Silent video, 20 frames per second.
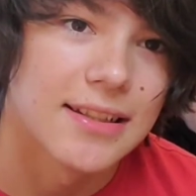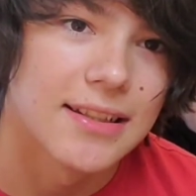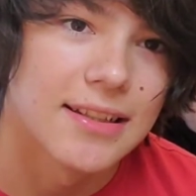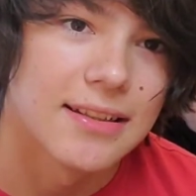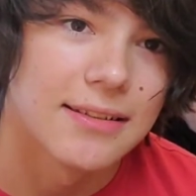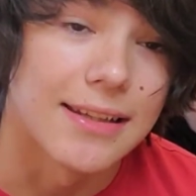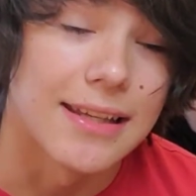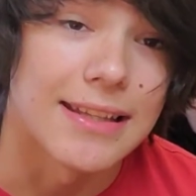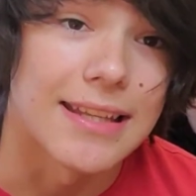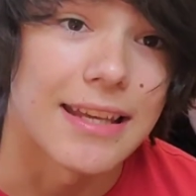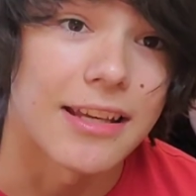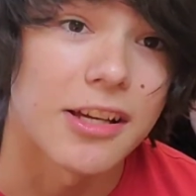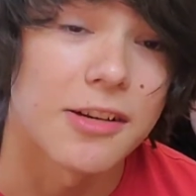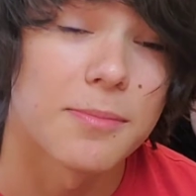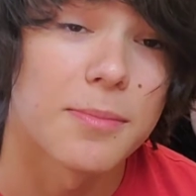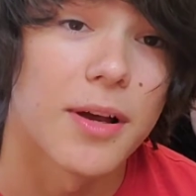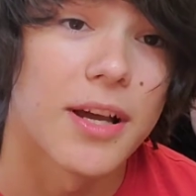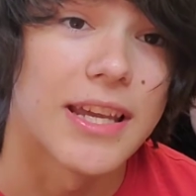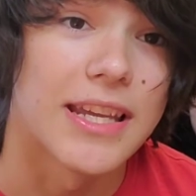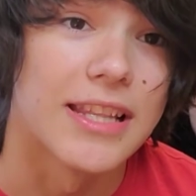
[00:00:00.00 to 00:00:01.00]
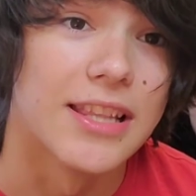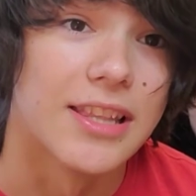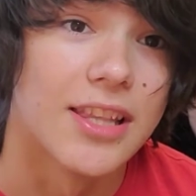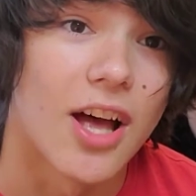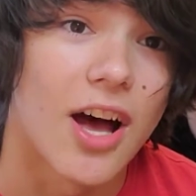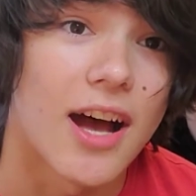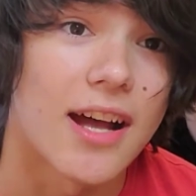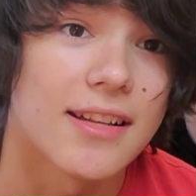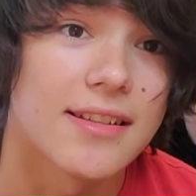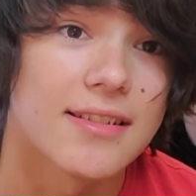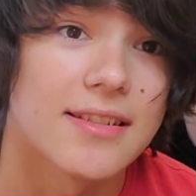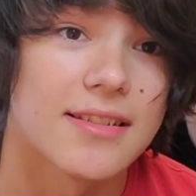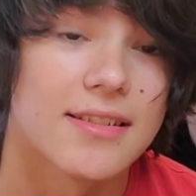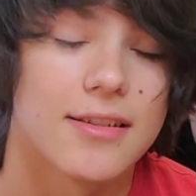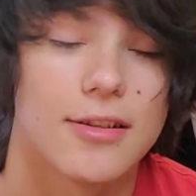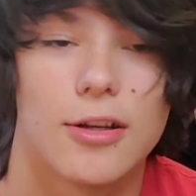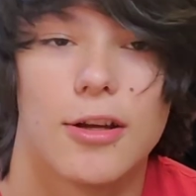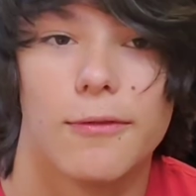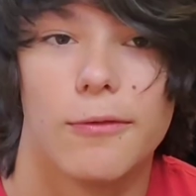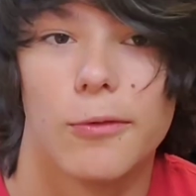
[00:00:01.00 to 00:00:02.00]
They take up a lot
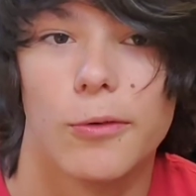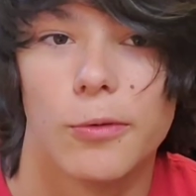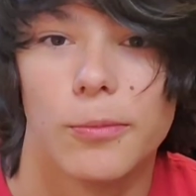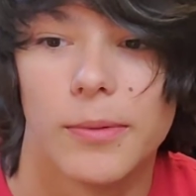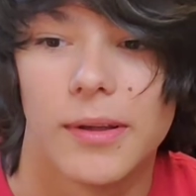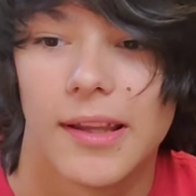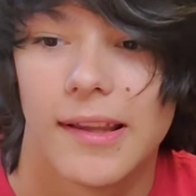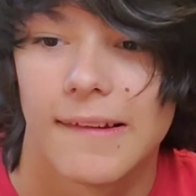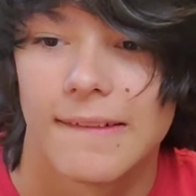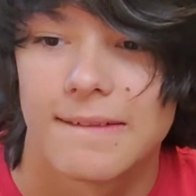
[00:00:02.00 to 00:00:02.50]
of room.